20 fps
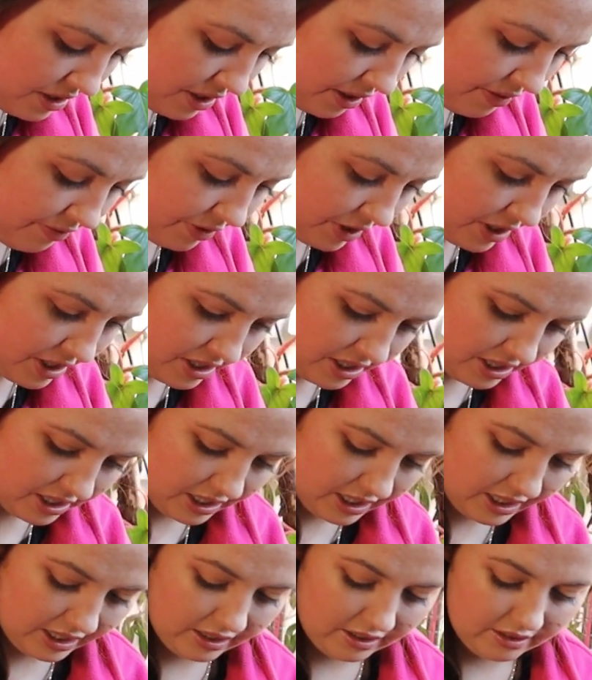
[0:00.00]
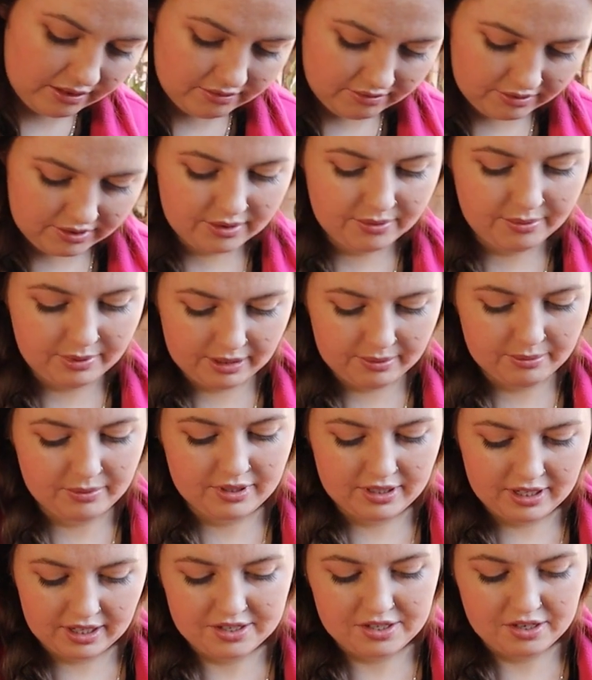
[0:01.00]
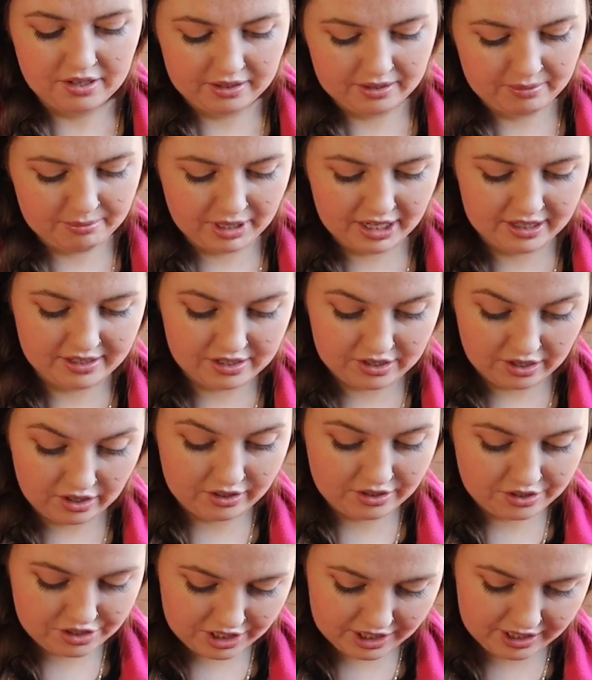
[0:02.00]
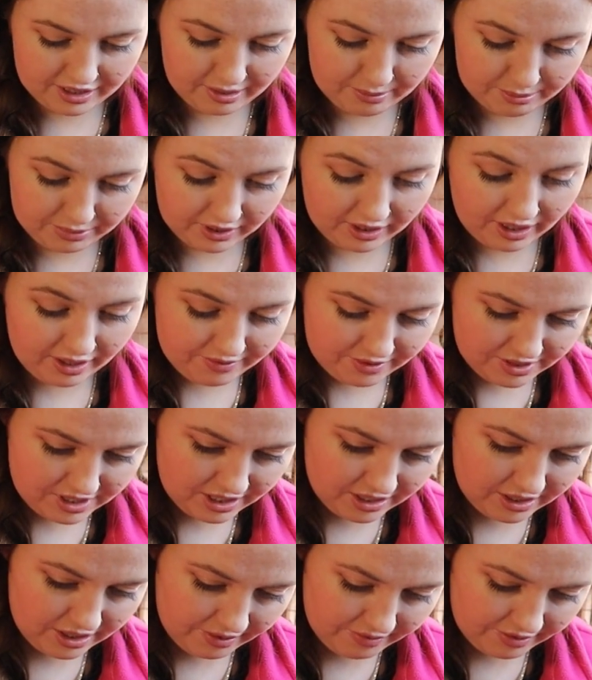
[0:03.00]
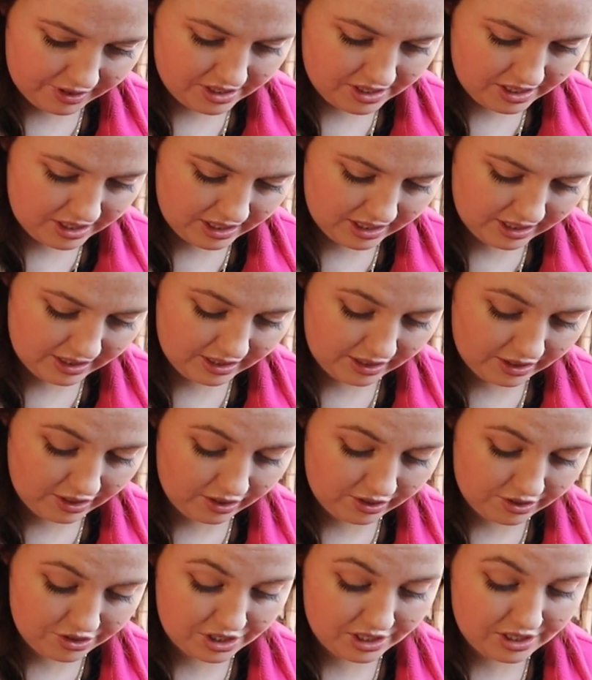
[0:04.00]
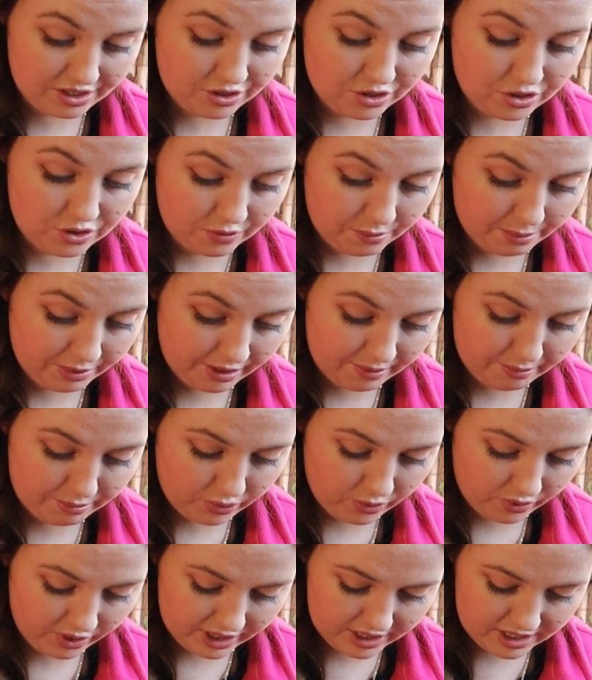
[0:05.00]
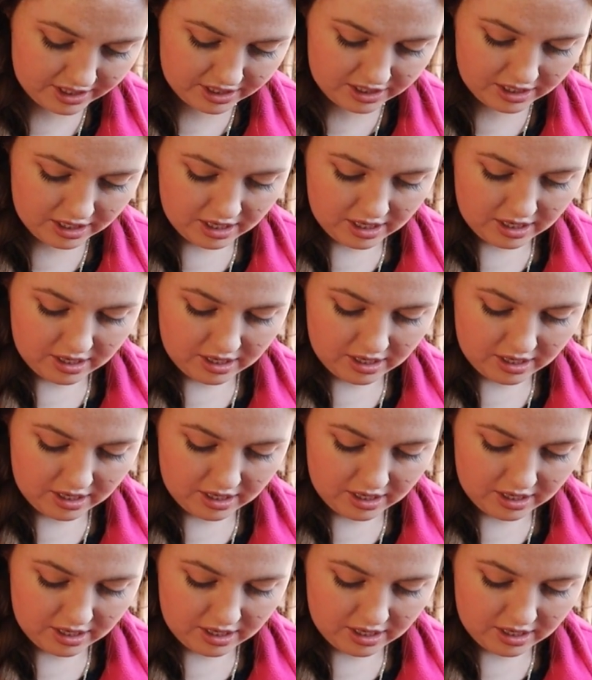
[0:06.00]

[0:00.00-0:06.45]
diversity, well, we're not talking about ecology here, but obviously diversity and ecology is super important.